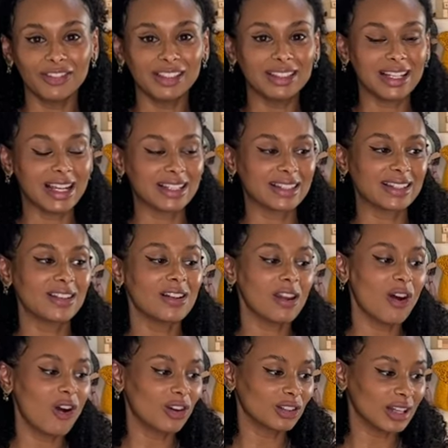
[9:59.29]
it takes
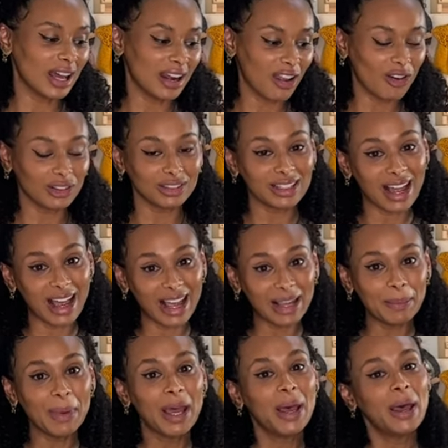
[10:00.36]
a long
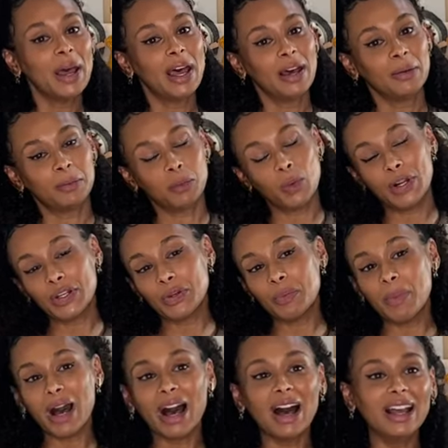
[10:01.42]
time. when you
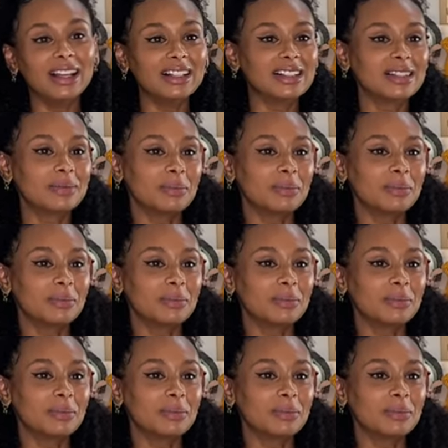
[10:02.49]
buy, it's